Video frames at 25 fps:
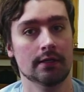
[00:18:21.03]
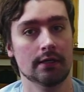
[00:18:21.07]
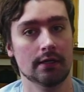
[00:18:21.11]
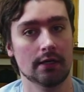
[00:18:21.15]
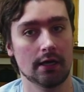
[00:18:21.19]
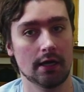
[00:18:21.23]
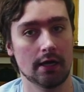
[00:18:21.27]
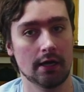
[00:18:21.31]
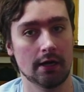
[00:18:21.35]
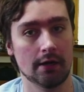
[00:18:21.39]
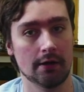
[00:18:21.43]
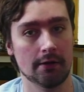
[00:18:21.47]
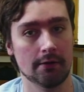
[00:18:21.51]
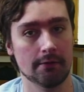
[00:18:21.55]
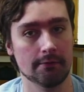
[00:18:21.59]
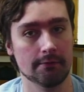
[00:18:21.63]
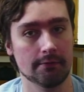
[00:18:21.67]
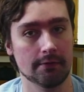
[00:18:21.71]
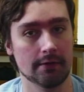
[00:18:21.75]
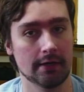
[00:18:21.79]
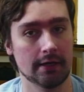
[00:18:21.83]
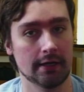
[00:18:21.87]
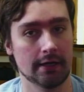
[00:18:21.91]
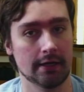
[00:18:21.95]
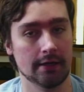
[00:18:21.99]
of
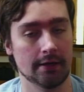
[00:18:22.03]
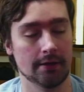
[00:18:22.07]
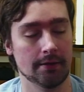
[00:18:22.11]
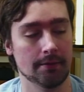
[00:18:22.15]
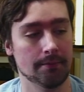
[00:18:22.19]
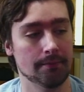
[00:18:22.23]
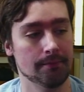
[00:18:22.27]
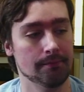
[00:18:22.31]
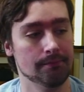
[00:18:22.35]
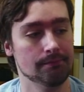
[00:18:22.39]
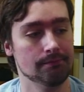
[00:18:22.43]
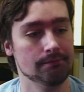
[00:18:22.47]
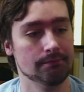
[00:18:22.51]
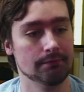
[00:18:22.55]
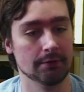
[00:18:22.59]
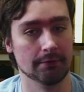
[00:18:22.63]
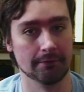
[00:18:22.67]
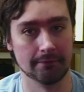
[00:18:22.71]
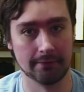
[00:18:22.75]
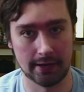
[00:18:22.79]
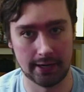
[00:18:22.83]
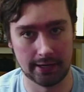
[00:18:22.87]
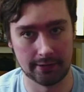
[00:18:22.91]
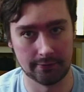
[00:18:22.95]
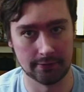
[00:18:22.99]
uh, the
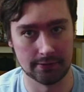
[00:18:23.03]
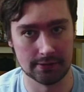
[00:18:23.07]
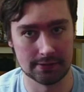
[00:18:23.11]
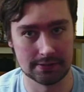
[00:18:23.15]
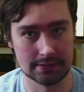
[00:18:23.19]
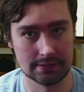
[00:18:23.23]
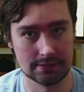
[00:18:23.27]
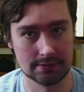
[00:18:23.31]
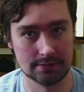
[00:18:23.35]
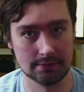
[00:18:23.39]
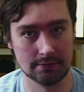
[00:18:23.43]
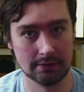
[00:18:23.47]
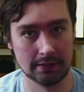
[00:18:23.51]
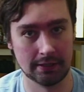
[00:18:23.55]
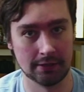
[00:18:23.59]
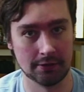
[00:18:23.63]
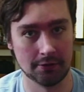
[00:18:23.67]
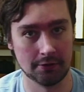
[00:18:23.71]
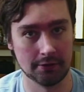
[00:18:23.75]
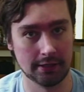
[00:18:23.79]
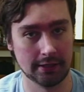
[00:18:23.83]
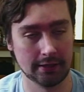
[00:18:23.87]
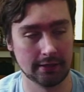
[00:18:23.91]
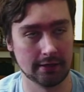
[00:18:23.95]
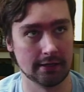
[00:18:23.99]
virus and all
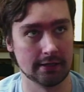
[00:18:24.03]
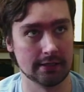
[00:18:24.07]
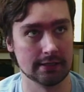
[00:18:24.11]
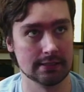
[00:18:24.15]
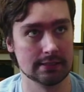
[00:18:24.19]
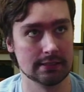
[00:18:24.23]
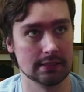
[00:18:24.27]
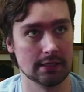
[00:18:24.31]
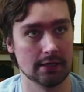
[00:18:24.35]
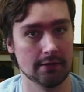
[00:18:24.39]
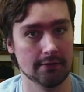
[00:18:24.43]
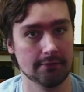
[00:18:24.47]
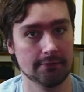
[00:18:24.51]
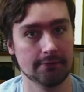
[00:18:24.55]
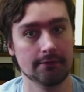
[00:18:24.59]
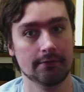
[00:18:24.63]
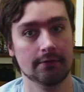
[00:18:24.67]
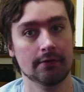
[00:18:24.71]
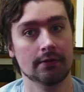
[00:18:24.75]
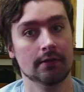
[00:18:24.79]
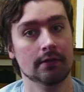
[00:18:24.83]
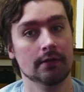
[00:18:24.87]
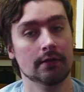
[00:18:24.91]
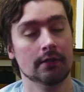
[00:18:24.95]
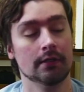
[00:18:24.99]
that kind of stuff.
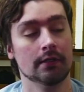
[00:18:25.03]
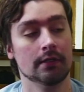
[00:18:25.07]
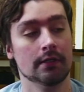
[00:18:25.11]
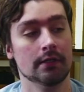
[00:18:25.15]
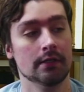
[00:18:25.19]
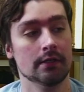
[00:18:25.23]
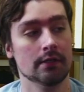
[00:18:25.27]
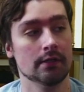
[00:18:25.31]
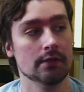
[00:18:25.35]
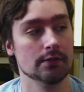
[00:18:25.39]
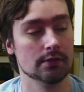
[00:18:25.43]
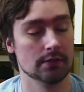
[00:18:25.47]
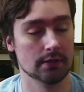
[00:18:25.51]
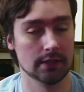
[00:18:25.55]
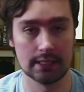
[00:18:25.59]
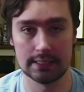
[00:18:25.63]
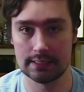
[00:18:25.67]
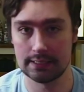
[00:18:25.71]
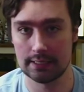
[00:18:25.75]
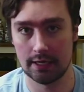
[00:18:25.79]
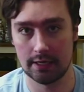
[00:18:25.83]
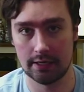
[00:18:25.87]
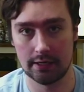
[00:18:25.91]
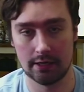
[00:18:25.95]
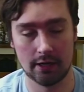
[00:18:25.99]
So that's
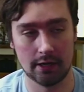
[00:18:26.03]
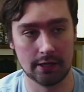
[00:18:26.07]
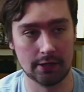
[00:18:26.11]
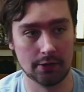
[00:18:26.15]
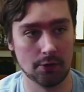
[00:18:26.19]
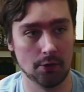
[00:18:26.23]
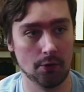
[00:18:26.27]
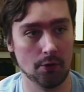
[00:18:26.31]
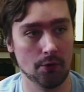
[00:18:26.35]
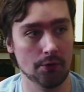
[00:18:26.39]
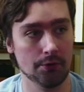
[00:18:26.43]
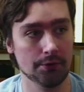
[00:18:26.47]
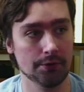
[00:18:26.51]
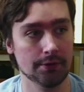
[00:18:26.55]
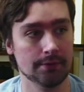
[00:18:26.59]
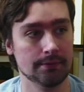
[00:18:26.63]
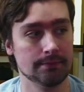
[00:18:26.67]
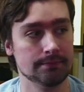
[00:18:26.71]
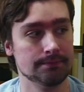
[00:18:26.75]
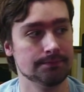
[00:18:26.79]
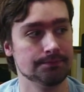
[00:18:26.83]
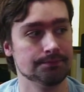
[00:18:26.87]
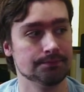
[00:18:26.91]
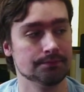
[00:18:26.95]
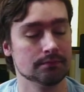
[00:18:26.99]
kind of on hold.
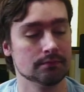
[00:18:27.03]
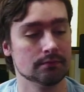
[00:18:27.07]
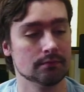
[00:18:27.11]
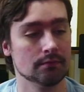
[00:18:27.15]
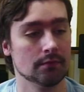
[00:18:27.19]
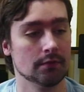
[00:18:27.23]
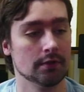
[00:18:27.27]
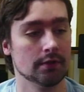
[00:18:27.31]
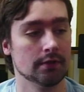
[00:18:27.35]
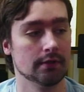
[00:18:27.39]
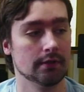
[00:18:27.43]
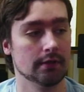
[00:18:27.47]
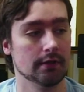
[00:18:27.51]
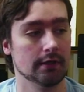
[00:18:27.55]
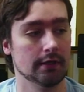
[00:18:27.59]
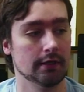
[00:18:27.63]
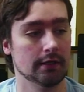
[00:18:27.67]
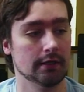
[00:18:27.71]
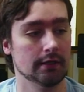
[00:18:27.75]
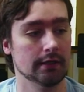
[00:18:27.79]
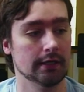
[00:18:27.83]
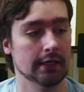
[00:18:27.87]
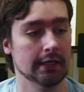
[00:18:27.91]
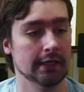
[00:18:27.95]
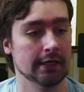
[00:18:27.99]

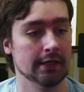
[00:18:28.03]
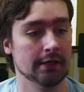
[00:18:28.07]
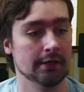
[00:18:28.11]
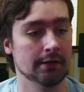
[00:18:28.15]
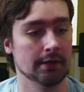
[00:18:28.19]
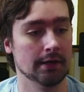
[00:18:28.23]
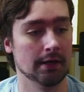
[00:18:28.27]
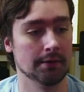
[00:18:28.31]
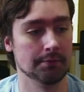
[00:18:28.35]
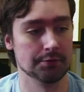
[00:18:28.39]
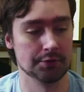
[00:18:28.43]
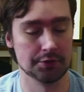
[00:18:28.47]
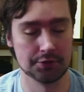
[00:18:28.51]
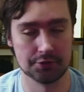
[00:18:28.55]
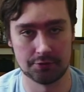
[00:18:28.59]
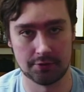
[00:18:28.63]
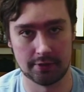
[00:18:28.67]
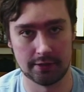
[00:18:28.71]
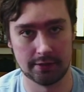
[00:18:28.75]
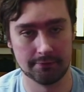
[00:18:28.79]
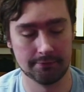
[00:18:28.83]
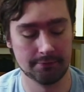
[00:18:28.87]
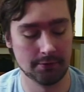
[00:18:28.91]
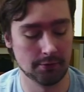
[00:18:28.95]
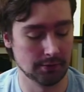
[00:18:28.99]
And I'm just trying
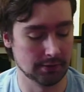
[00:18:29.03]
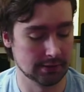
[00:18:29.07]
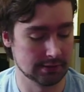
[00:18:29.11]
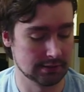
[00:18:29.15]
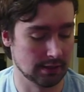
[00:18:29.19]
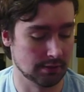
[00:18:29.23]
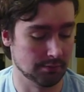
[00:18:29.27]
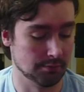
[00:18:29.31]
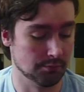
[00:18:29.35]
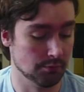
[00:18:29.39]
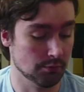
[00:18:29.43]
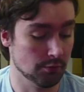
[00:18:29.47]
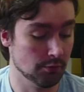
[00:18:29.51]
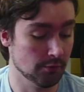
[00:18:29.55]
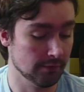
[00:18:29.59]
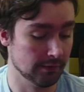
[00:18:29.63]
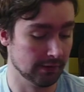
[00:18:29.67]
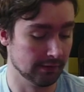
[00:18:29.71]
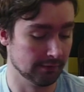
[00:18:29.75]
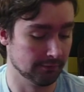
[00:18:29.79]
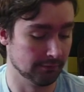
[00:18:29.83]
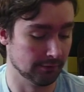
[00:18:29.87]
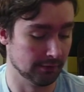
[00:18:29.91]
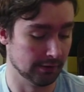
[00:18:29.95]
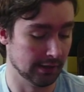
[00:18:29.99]
to focus on moving
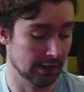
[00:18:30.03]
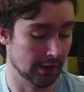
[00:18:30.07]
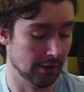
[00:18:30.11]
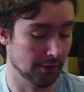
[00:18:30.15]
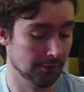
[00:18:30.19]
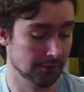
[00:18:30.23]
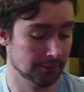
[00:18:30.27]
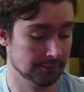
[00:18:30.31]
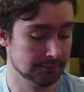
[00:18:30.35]
for now.